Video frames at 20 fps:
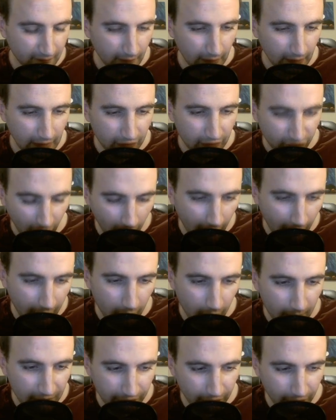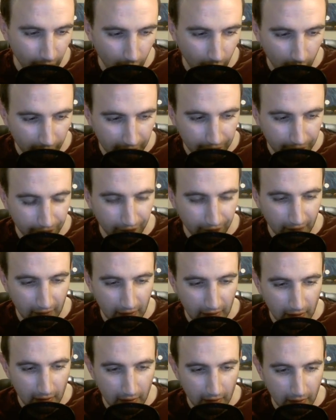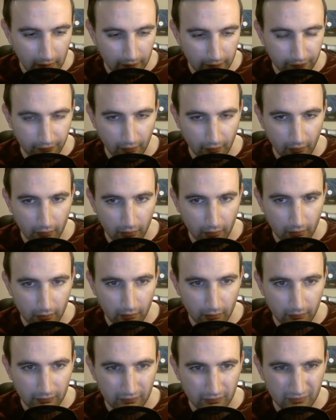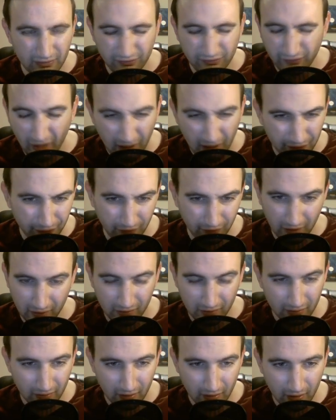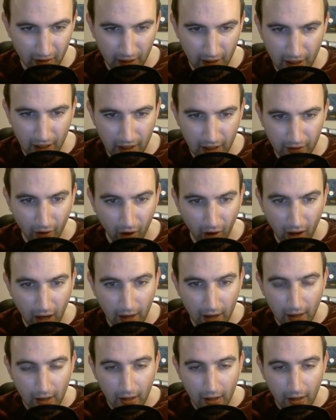entitlement to all this is disgusting. And I